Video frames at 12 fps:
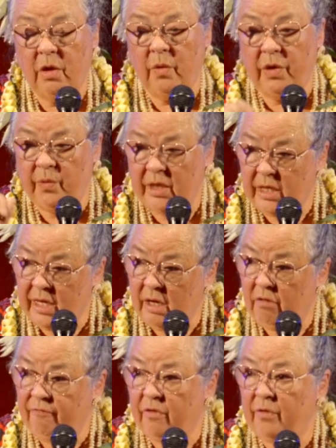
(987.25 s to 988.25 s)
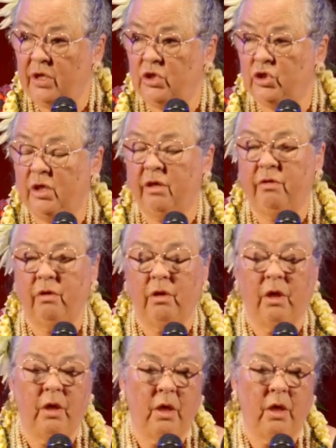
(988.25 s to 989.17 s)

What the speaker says: when we care for each other,